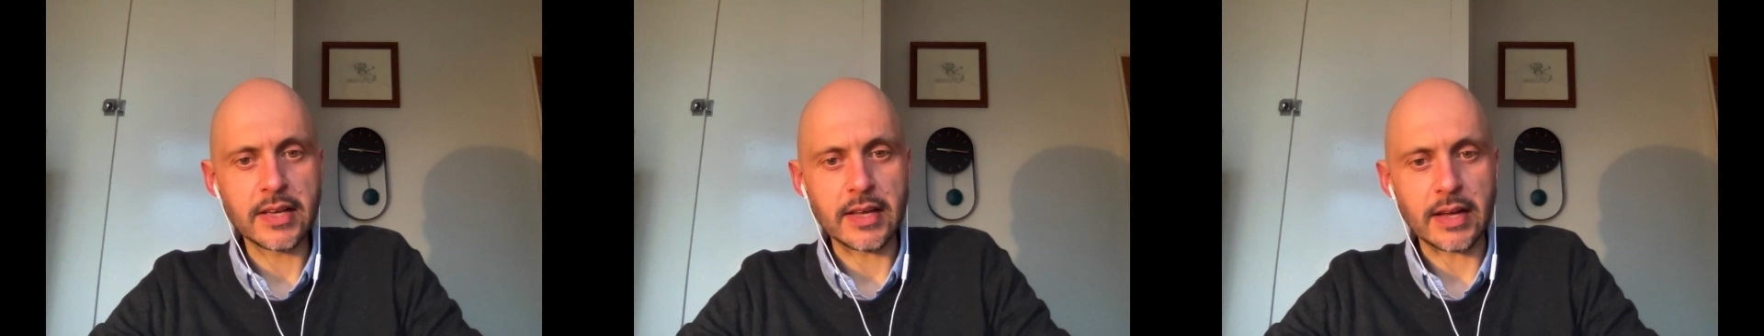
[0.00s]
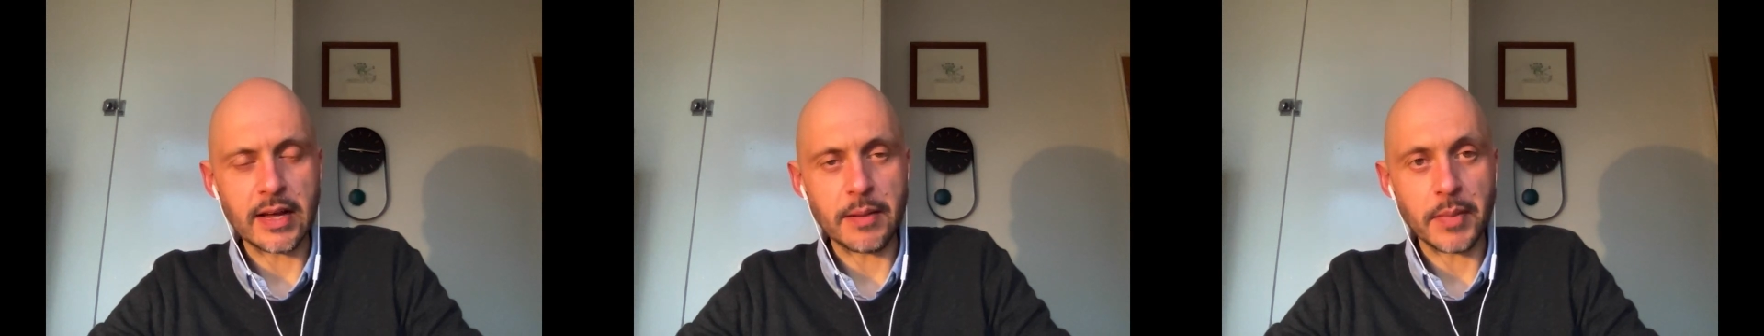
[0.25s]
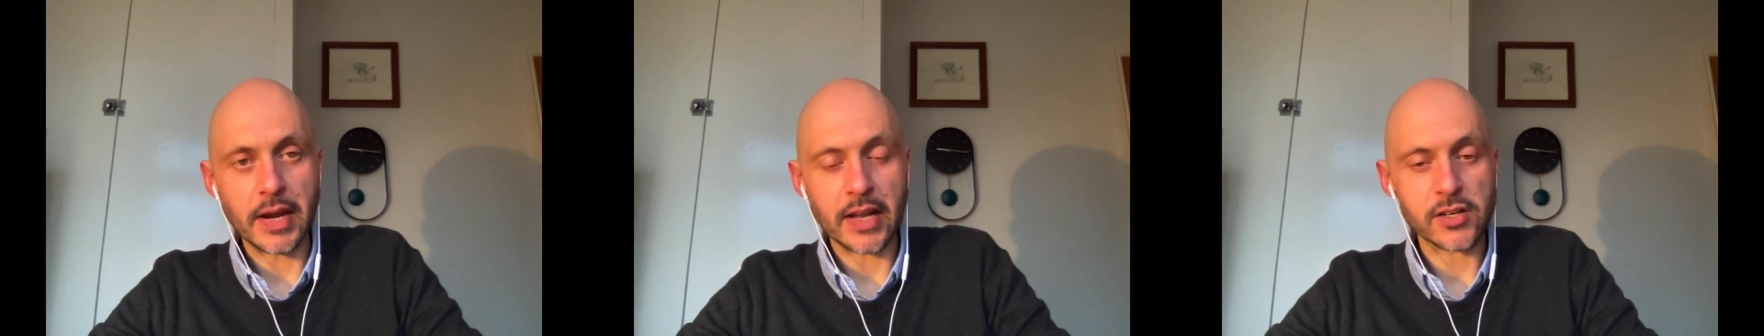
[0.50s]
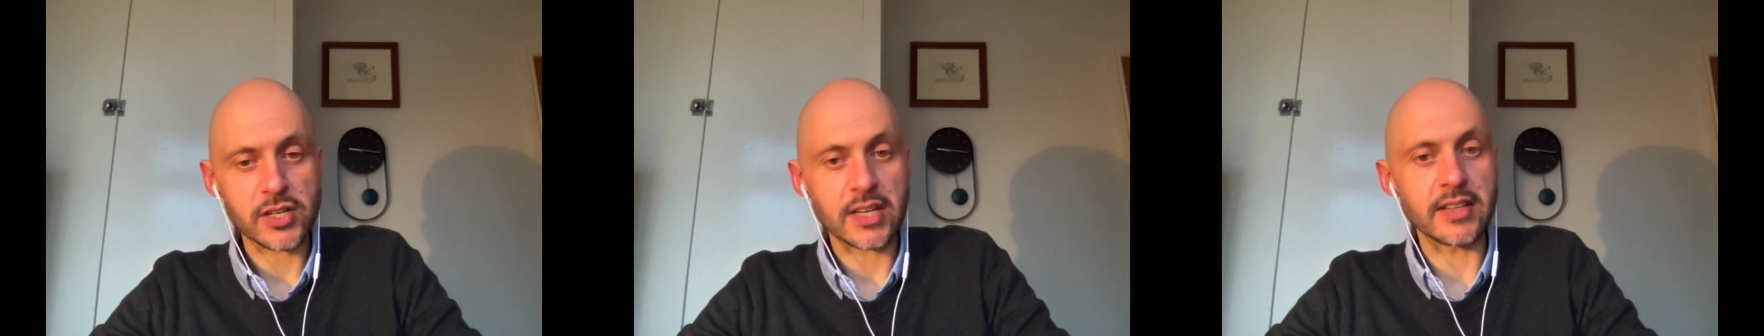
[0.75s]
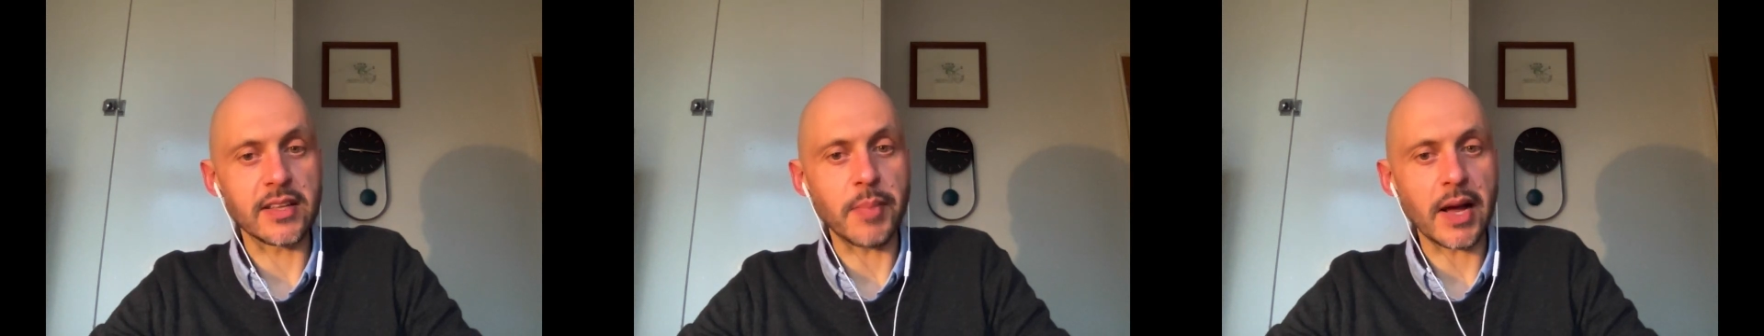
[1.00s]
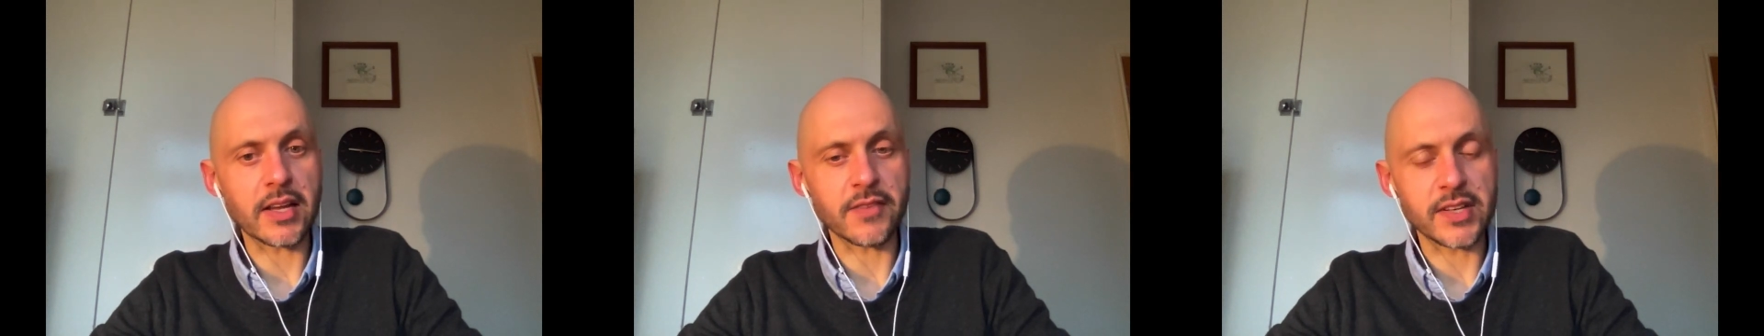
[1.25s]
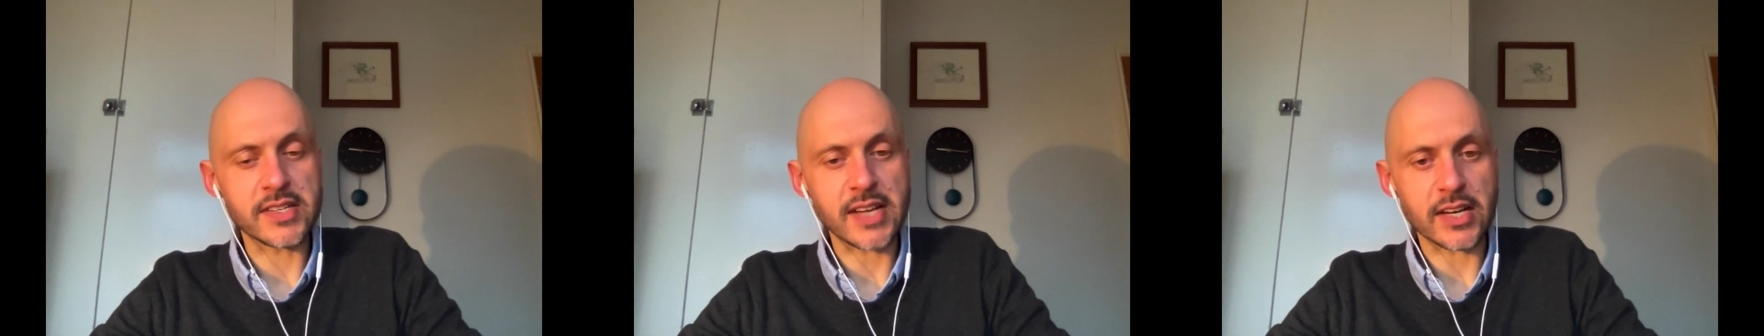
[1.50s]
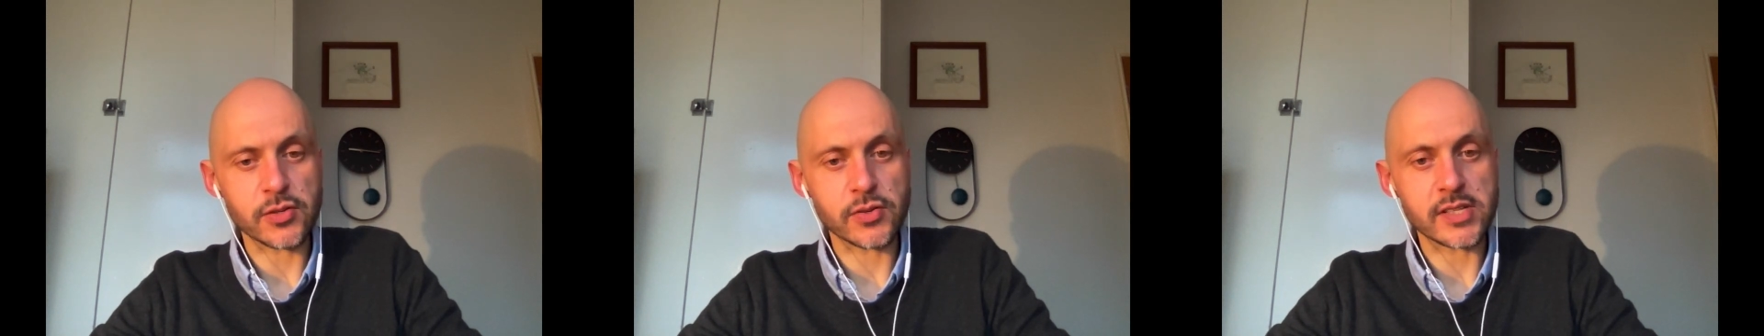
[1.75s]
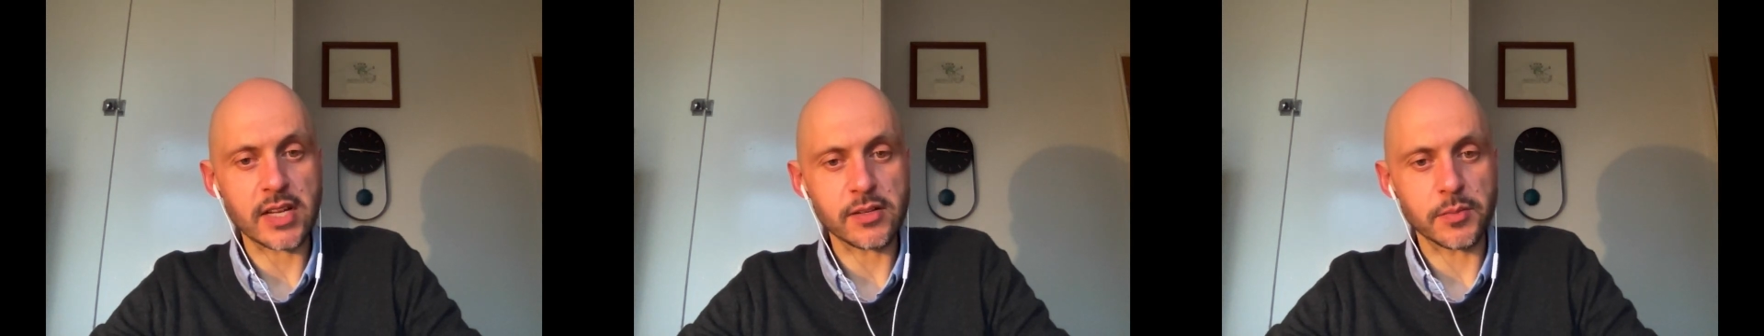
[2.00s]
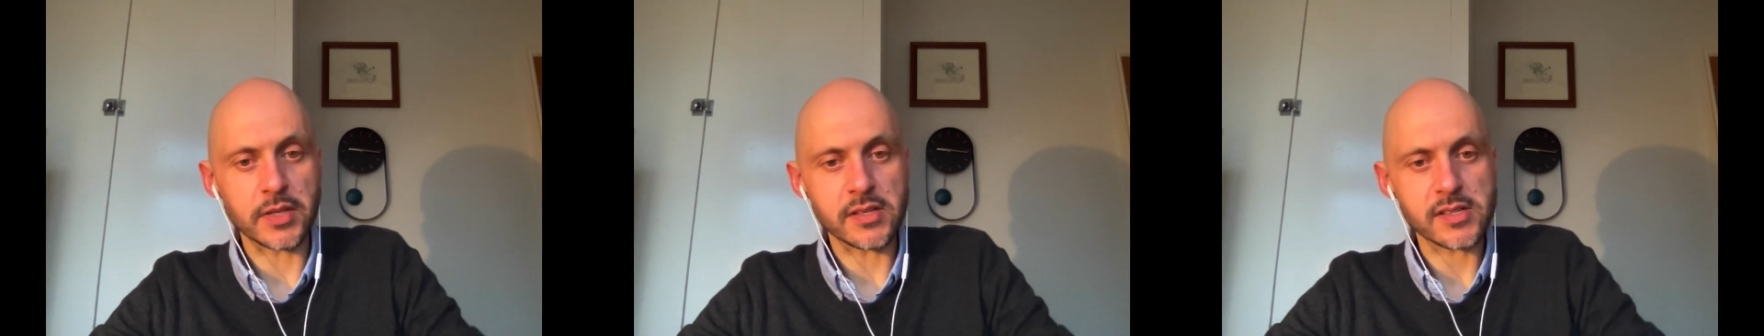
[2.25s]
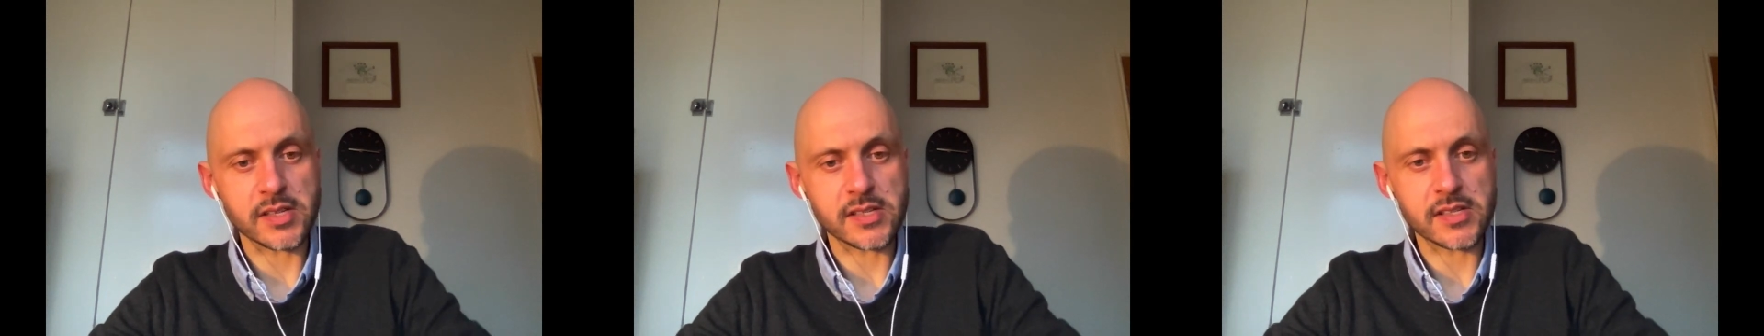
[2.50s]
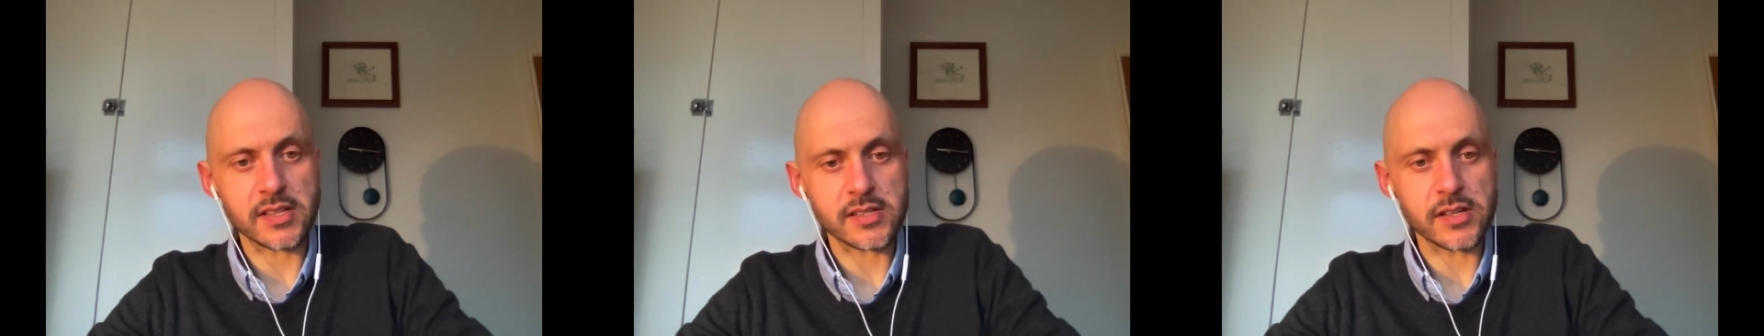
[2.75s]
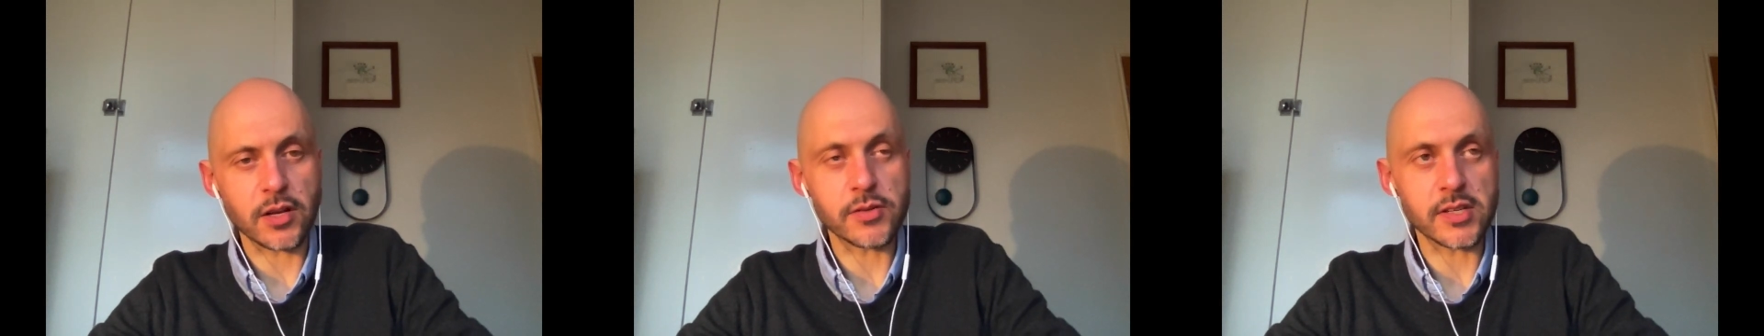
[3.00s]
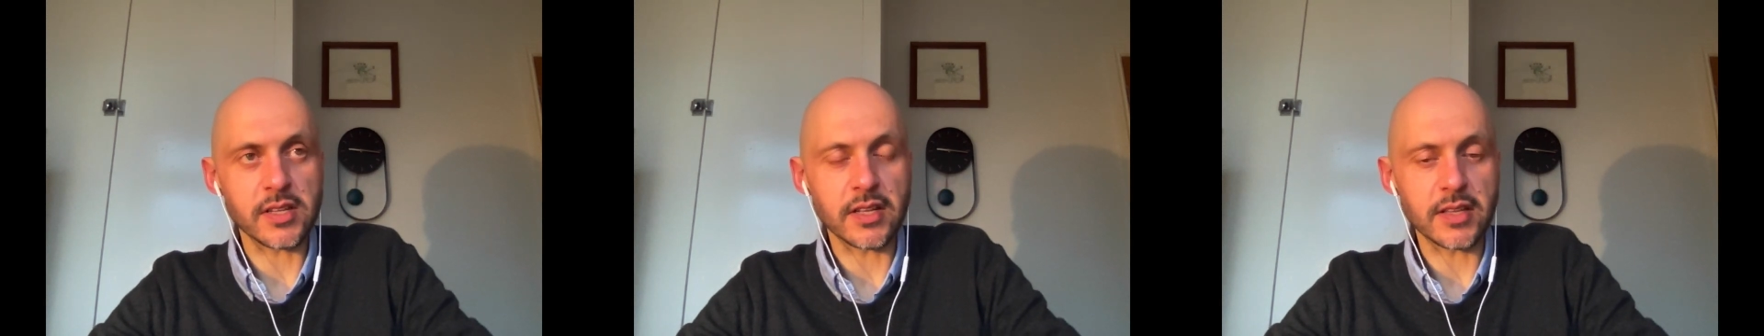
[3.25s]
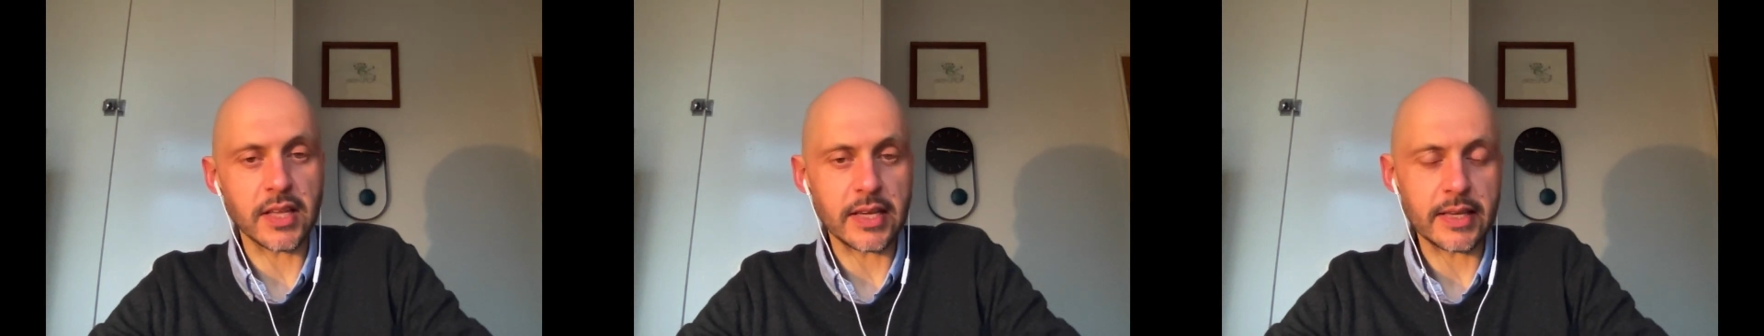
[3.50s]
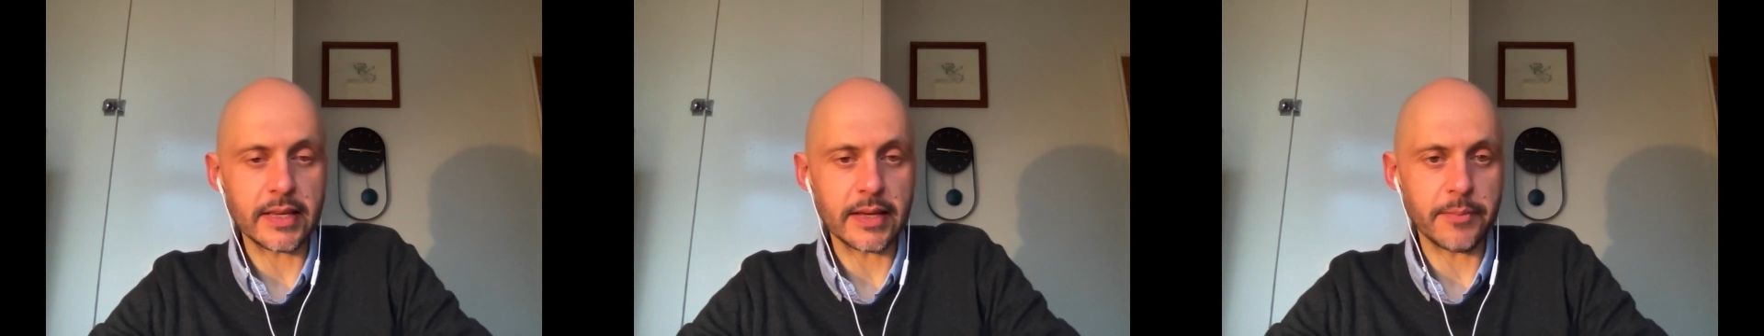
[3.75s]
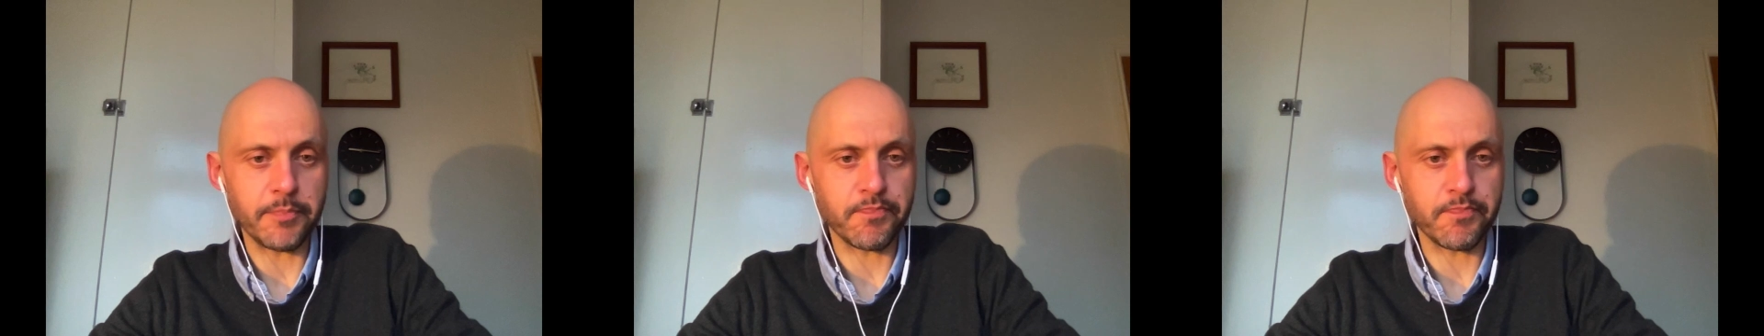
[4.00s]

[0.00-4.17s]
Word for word: Um, and actually, the Bank of International Settlements has, has noted that the um,